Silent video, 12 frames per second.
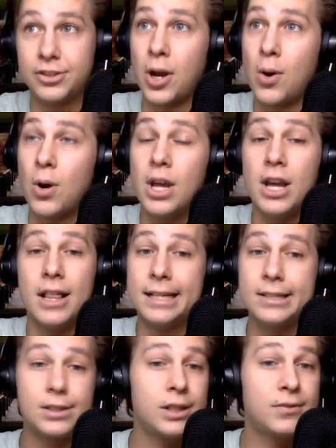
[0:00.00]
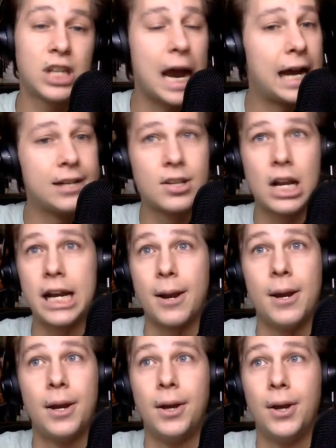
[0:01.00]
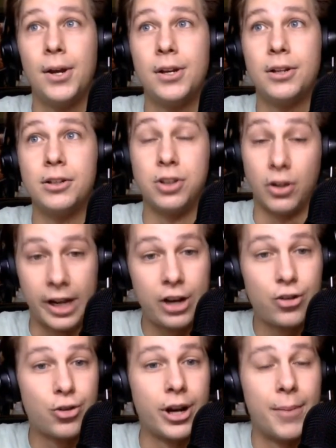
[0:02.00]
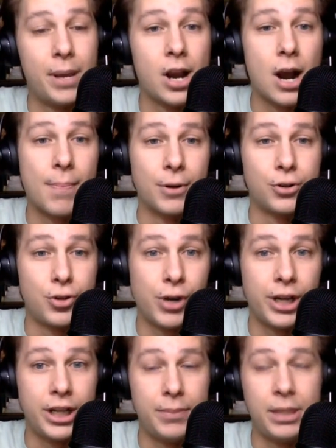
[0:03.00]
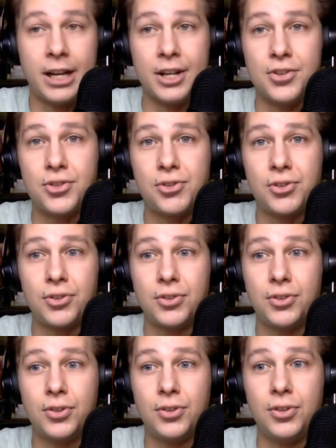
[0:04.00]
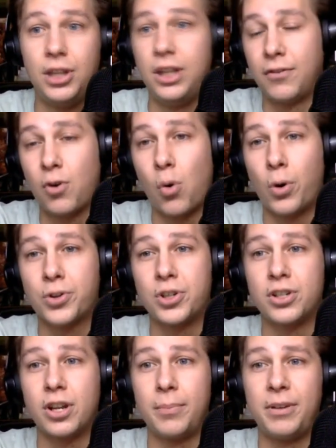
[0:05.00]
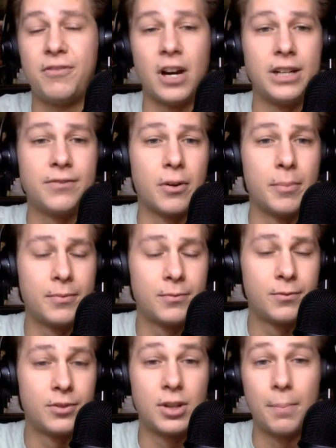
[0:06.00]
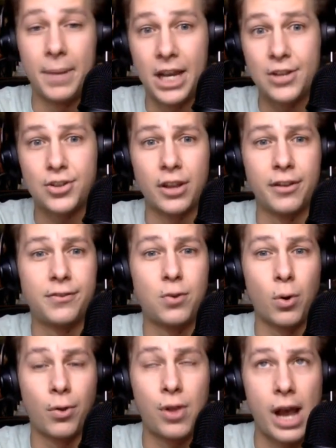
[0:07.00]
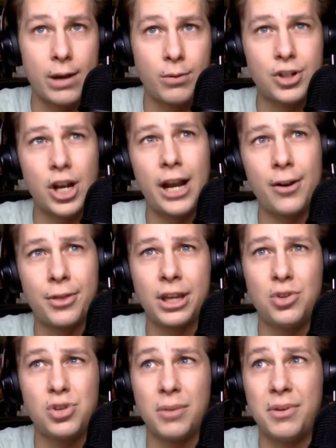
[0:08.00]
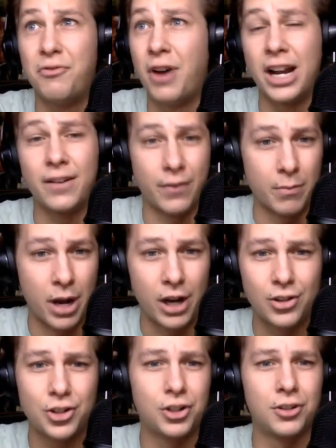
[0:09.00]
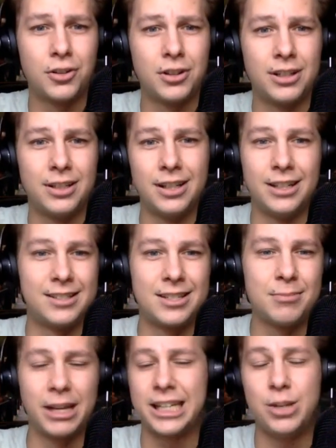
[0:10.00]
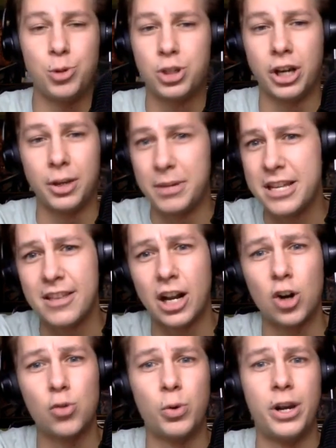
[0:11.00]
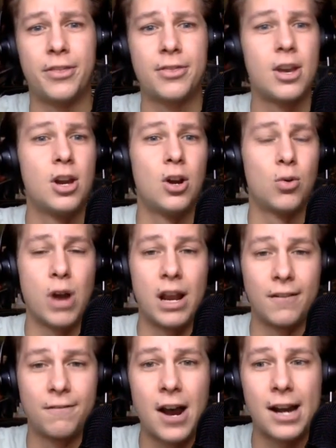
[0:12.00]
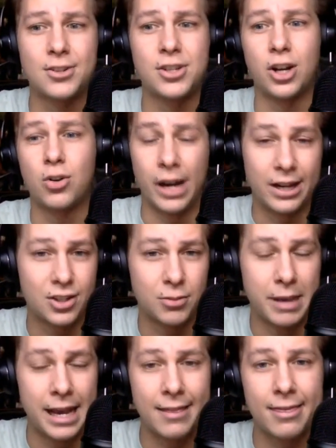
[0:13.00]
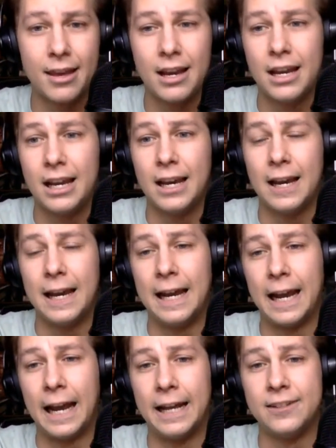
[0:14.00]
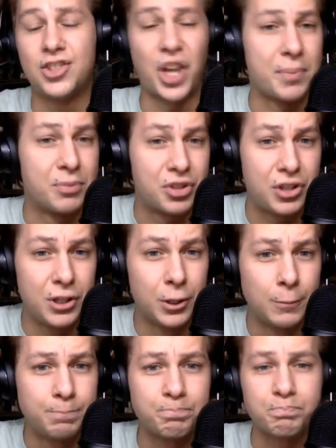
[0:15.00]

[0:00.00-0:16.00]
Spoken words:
So this gives guys like Landry a big opportunity, because he, of course, is going to be fighting for some minutes on the fourth line, which I don't think he's going to be fighting for much. It seemed like he was going to be there with Radek Foxa, Craig Smith, and Sam Steele.